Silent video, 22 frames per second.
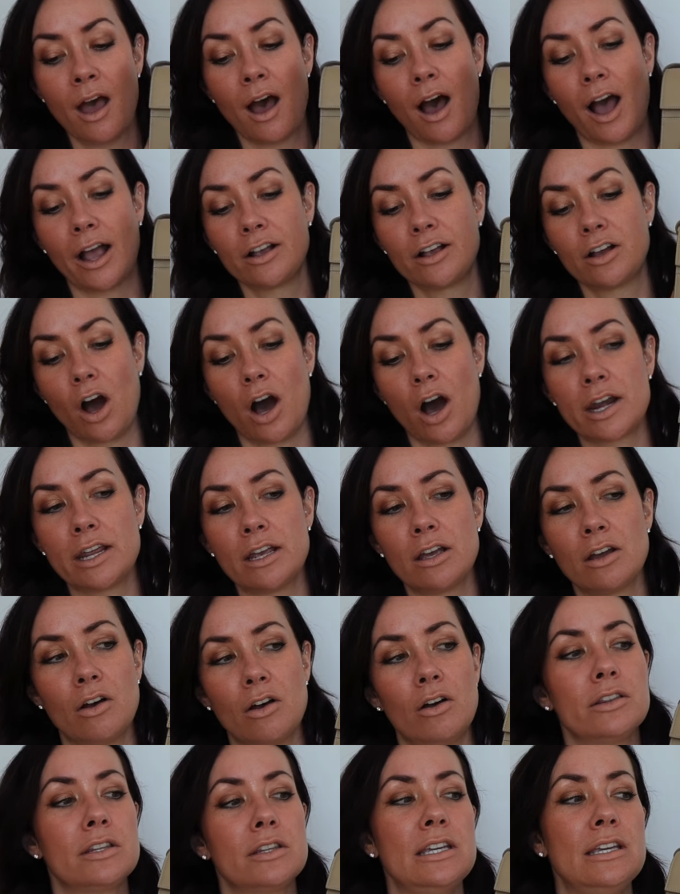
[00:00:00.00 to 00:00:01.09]
I got it
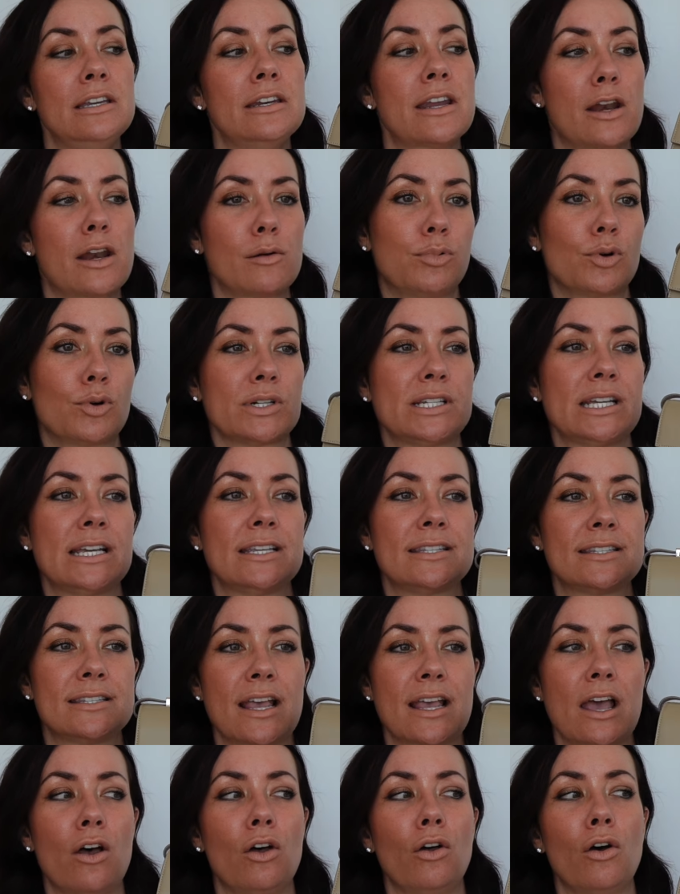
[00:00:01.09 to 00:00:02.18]
on the Net-a-Porter
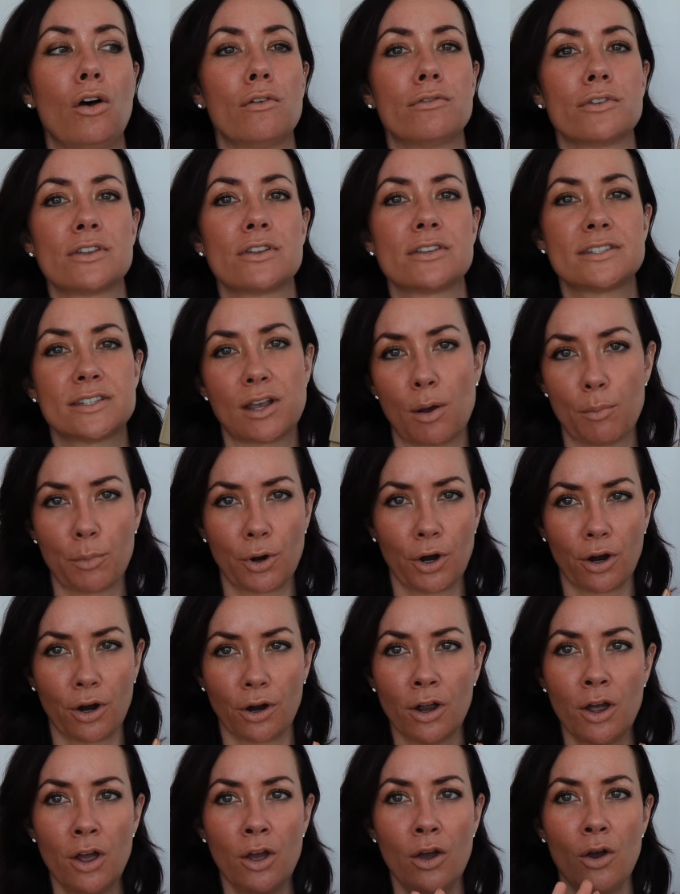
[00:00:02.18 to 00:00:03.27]
sale over the summer